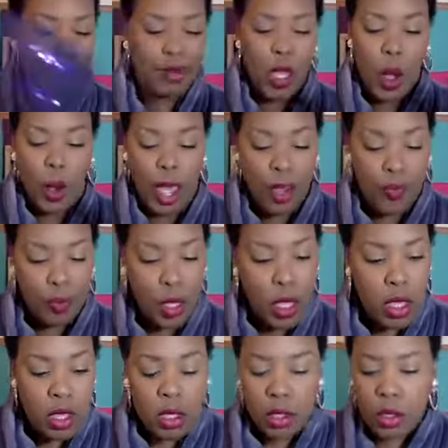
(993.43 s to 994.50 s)
Okay,
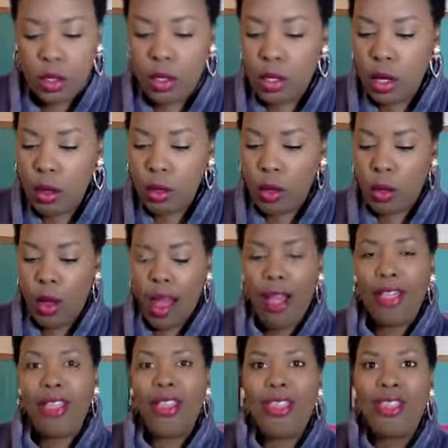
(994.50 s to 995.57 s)
so
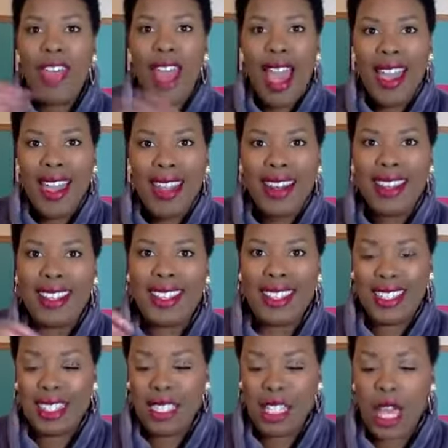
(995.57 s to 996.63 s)
that
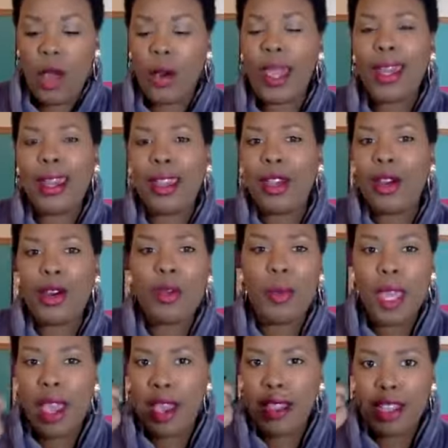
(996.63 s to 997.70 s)
is, I didn't curl
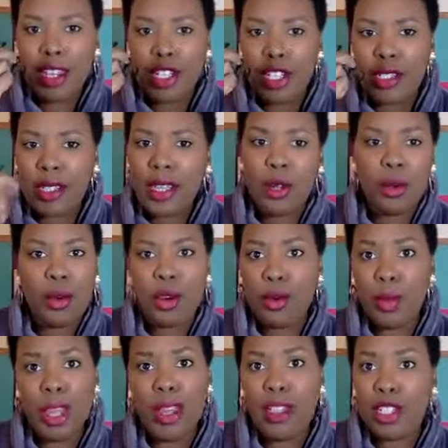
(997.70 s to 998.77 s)
my eyelashes. I don't curl
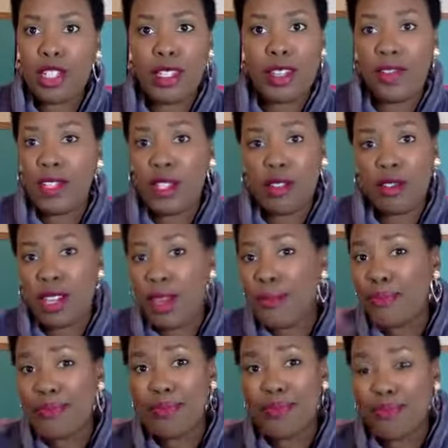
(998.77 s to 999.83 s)
my eyelashes every single time.
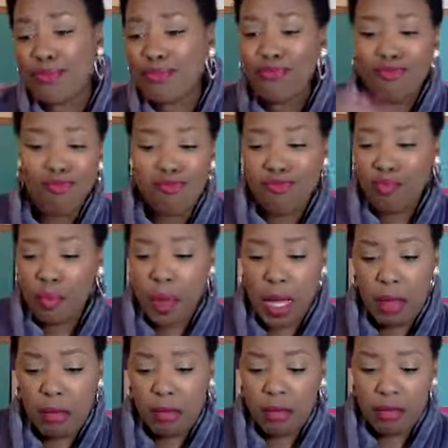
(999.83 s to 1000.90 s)
But
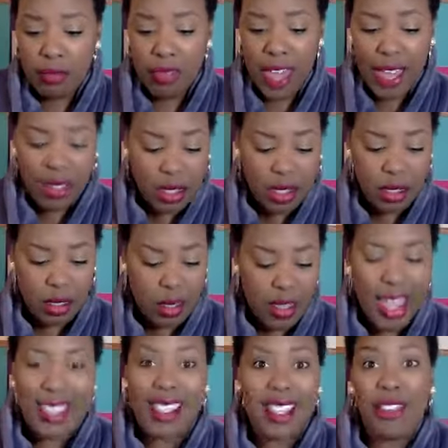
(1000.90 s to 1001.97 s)
that's
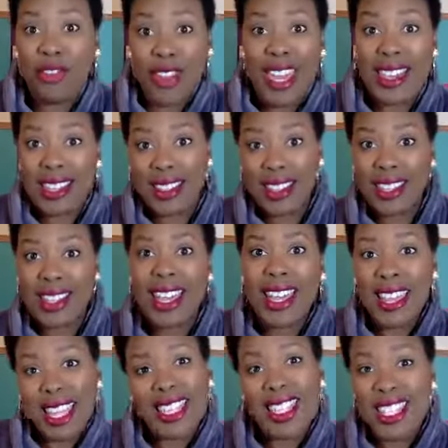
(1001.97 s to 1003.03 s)
the face.
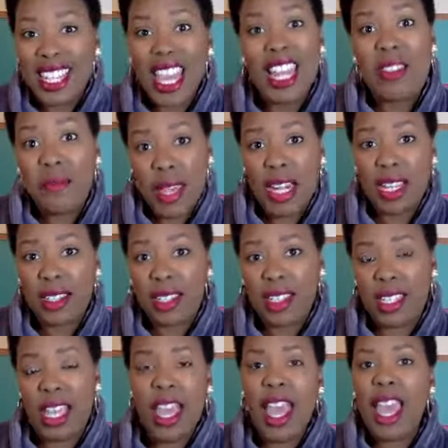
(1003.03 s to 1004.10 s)
That's 10 minutes.
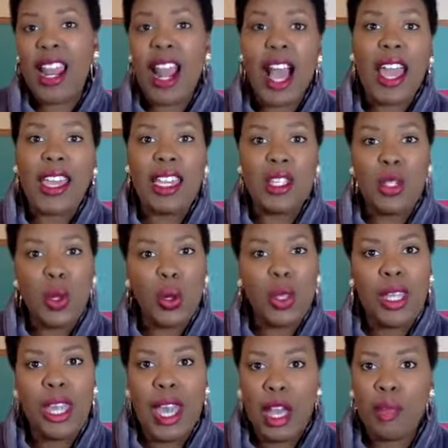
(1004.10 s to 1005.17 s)
And I can
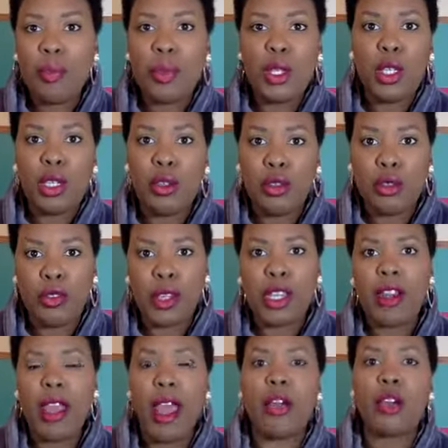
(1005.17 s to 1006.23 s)
totally help you
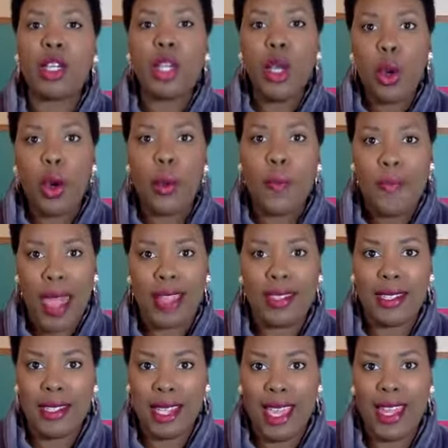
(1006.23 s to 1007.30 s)
figure out your
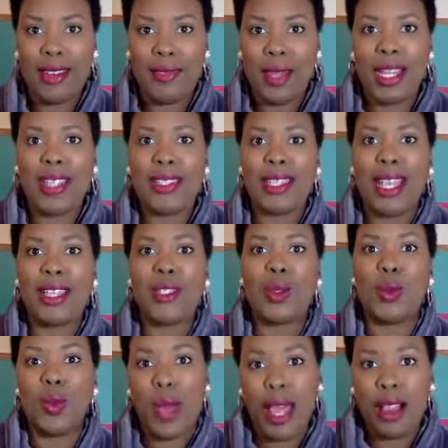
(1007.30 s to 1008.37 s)
best 10 minutes as
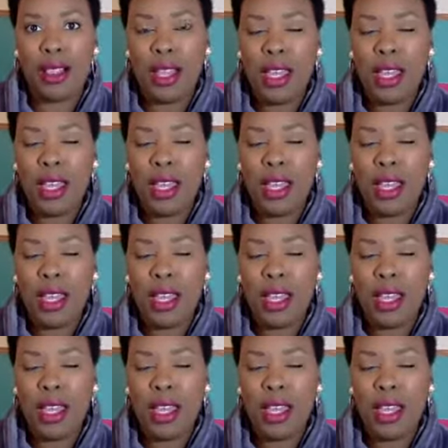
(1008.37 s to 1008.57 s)
well.